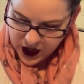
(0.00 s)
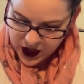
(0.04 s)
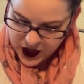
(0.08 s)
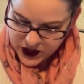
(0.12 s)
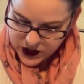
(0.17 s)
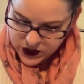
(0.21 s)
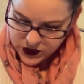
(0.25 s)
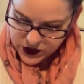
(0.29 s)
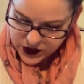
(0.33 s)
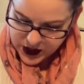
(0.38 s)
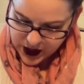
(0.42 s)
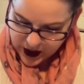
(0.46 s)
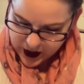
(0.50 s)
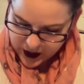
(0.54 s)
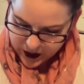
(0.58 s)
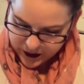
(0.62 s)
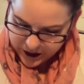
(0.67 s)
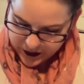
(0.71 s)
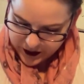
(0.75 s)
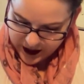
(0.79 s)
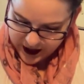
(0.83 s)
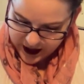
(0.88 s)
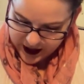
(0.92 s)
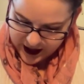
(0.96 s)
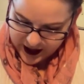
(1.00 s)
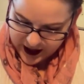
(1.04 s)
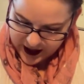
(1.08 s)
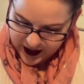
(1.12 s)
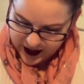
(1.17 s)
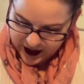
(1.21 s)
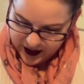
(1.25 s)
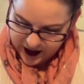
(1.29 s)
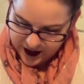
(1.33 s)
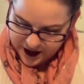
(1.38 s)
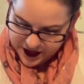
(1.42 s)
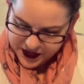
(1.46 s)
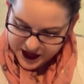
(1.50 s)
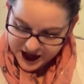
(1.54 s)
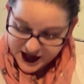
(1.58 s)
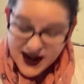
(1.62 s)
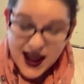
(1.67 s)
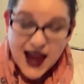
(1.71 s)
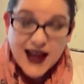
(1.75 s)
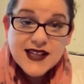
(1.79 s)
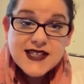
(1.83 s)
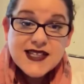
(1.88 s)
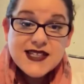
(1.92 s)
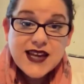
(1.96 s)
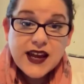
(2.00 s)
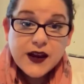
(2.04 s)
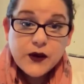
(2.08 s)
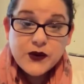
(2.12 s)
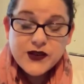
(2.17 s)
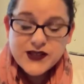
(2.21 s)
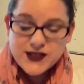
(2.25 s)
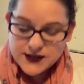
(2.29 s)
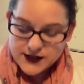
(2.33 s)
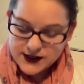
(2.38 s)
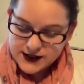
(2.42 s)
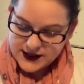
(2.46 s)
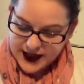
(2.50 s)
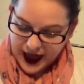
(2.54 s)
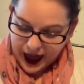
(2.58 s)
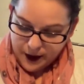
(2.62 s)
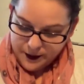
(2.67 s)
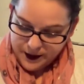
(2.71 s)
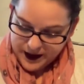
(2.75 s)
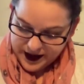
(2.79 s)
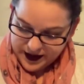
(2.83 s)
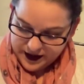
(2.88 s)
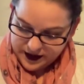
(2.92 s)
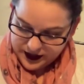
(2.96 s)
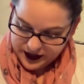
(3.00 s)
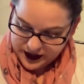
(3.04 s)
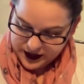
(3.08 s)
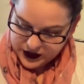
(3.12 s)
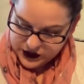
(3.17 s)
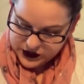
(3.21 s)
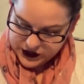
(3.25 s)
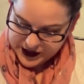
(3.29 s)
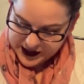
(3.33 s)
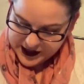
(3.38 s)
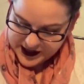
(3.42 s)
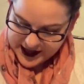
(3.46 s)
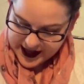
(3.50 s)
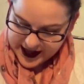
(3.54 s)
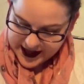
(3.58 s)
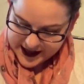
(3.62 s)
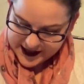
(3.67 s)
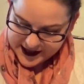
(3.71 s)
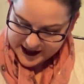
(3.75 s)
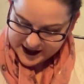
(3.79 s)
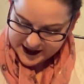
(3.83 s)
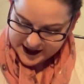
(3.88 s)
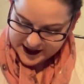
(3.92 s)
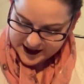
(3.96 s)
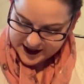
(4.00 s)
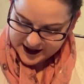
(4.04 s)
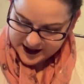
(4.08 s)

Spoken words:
So the next day was the Sabbath, she says.